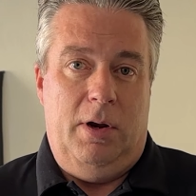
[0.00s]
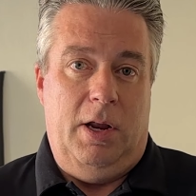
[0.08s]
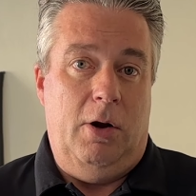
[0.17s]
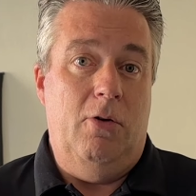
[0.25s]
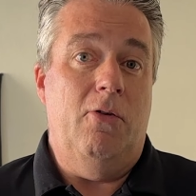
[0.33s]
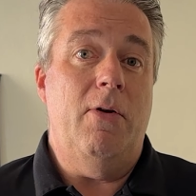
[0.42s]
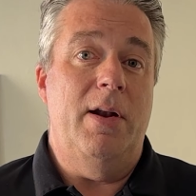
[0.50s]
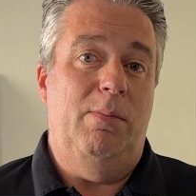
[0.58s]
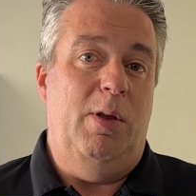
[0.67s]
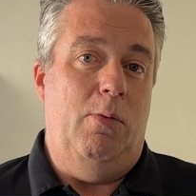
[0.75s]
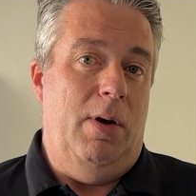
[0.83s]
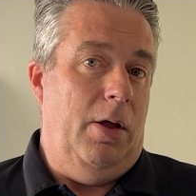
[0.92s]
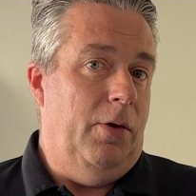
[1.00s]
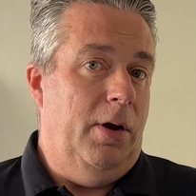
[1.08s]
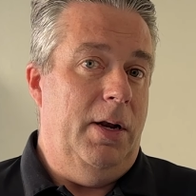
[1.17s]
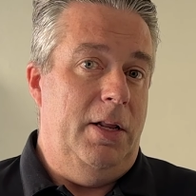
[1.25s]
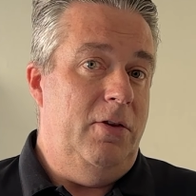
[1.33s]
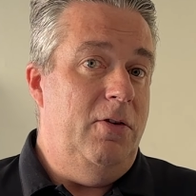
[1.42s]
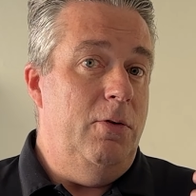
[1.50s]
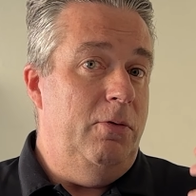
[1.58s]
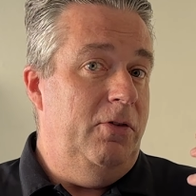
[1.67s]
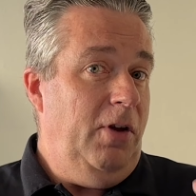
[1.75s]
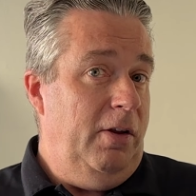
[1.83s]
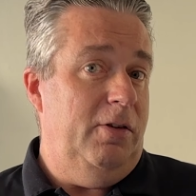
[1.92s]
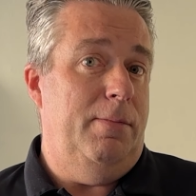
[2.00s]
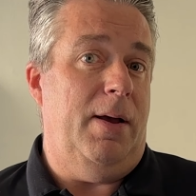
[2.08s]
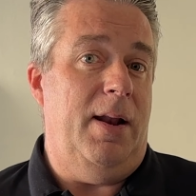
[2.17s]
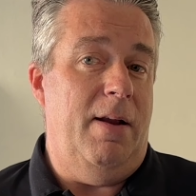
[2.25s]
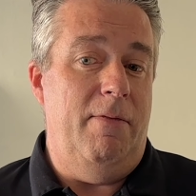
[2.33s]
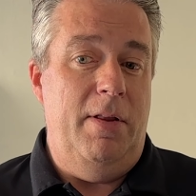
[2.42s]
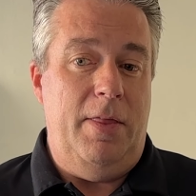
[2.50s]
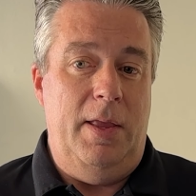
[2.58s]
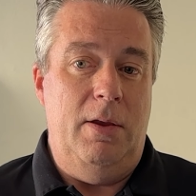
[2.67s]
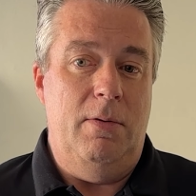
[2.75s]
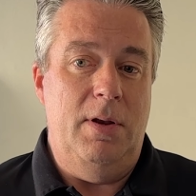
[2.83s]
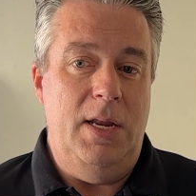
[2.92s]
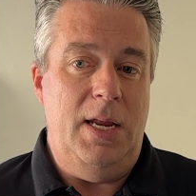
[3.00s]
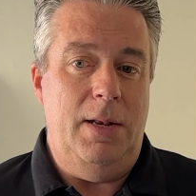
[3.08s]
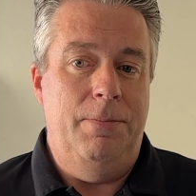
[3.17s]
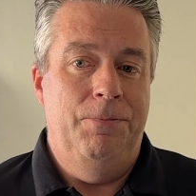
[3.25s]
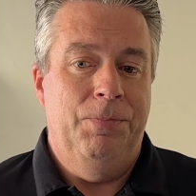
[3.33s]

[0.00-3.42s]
incredibly well. They're going to do just about everything you need.